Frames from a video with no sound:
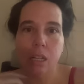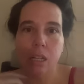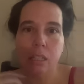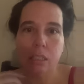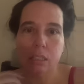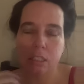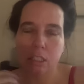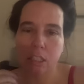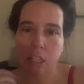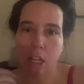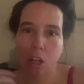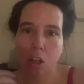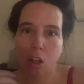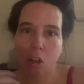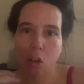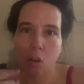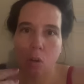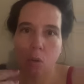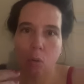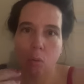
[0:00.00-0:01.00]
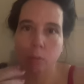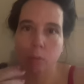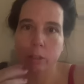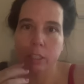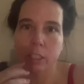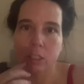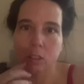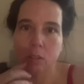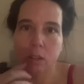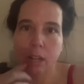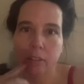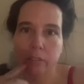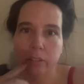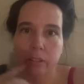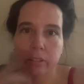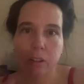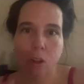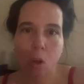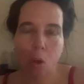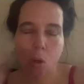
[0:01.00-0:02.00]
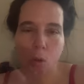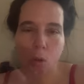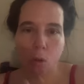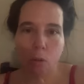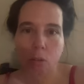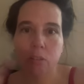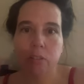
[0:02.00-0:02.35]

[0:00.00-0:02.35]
so when you have a whole